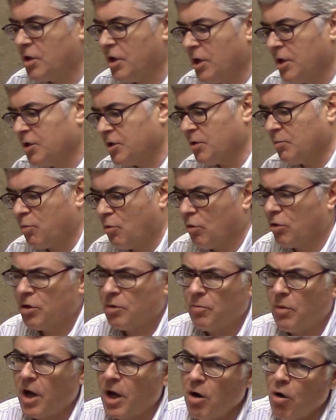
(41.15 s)
supported
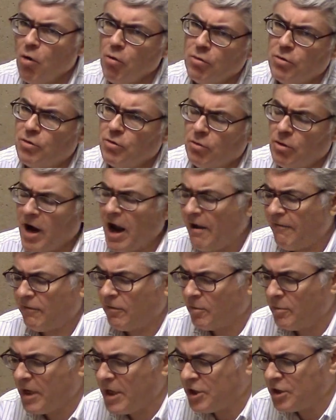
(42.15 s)
by oath or
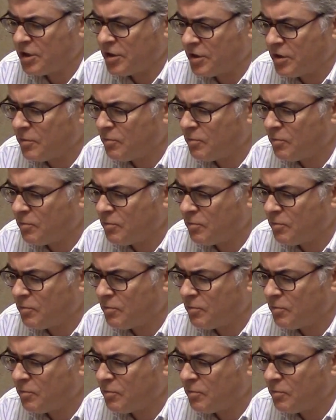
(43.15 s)
affirmation,